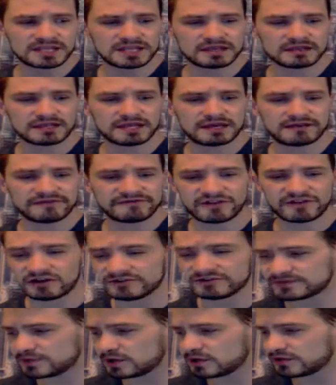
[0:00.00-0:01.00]
that
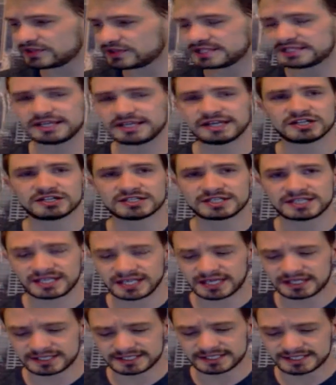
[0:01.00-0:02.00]
involves both the THC
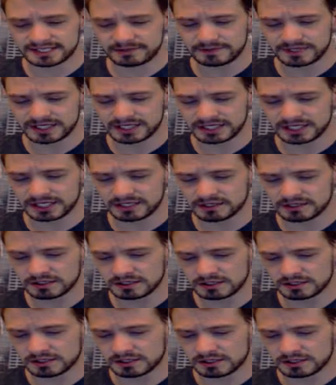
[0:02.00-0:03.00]
and the CBD,
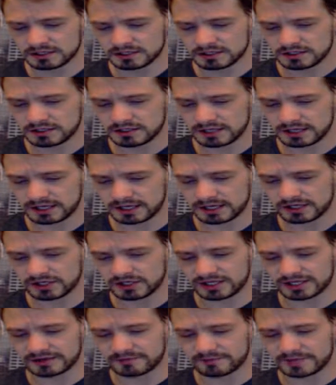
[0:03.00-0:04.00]
and you
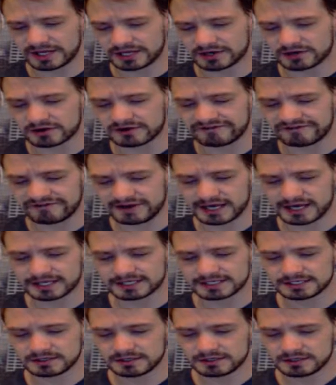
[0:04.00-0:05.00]
get a better effect.
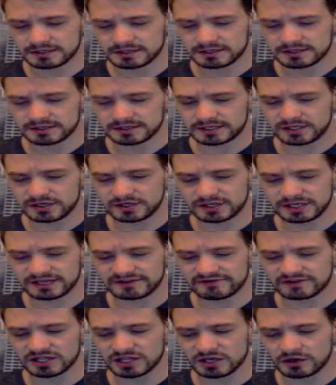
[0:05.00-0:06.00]
Now, you can give
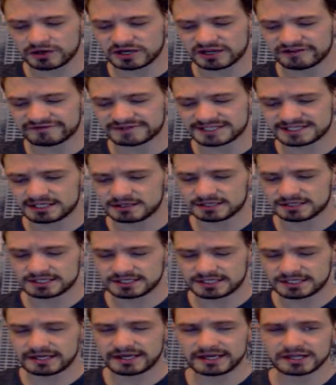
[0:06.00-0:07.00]
a low enough
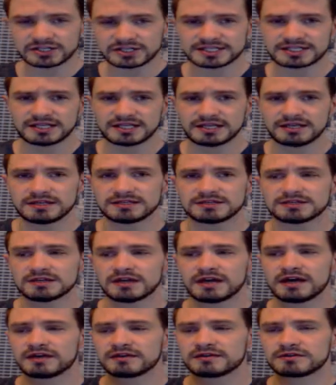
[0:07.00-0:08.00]
THC to
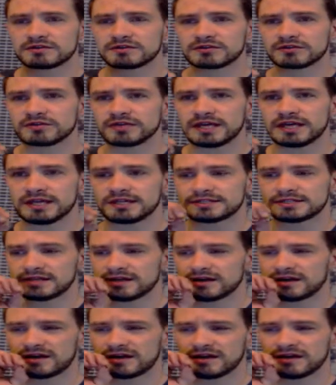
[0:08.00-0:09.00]
not create
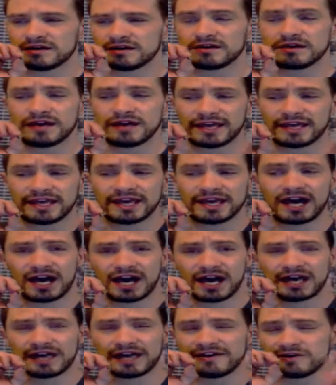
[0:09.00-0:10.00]
a
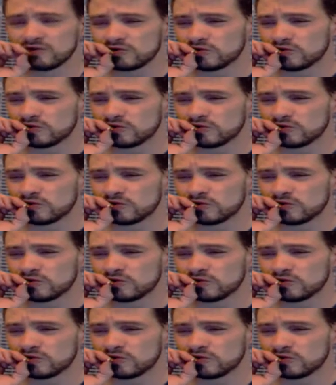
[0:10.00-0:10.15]
high,